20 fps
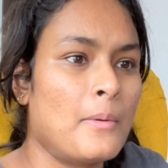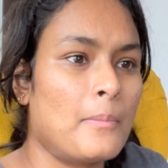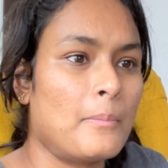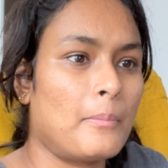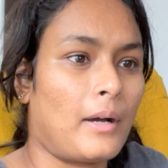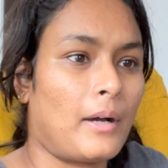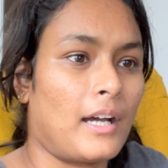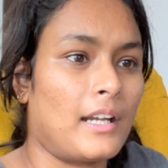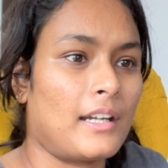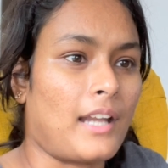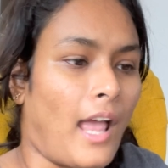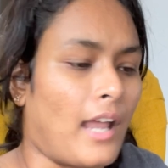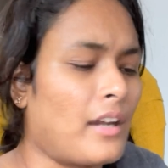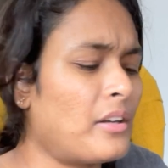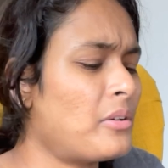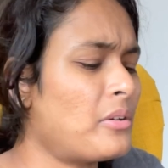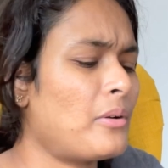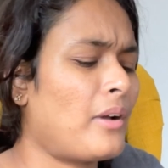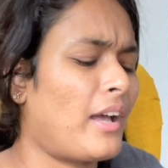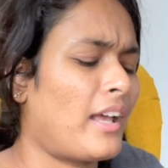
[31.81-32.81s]
But I
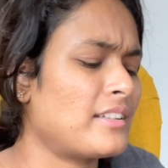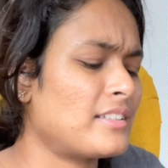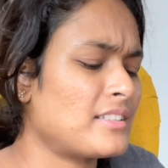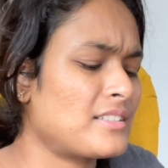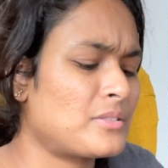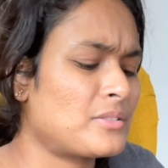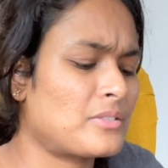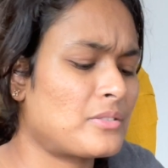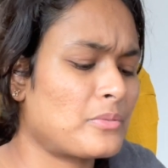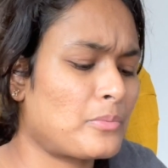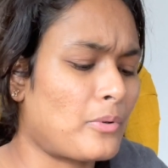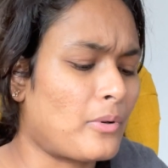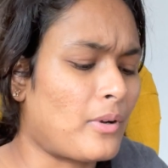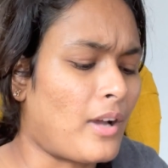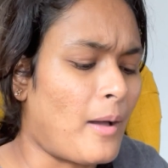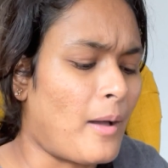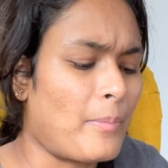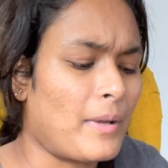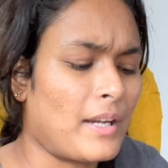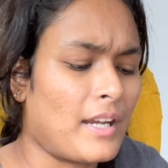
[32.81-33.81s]
don't know, I just woke
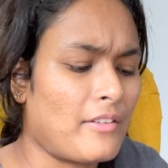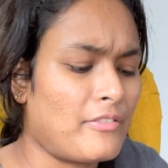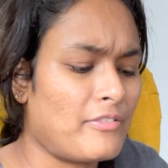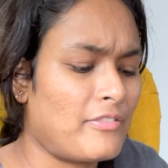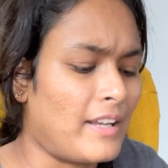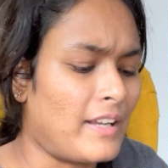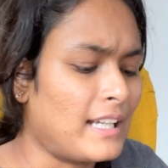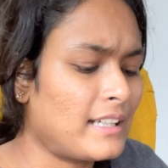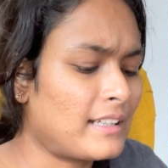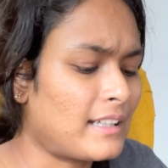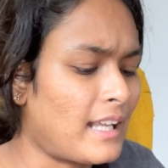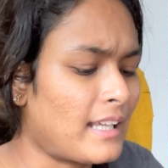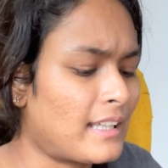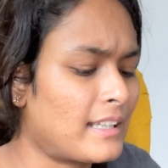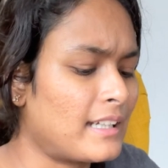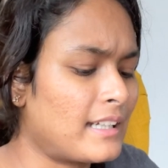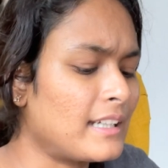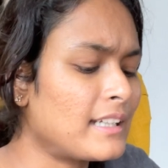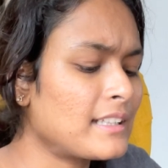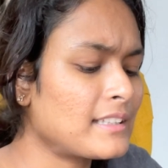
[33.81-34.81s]
up and I felt like
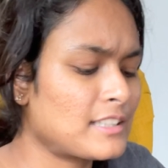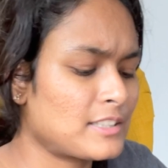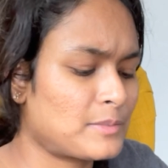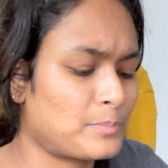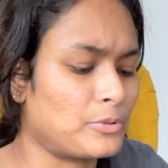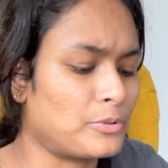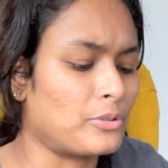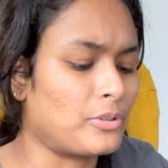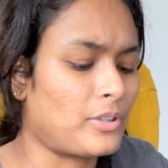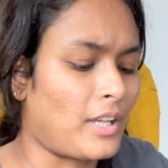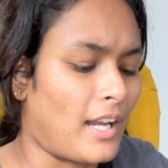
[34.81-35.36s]
reading this book,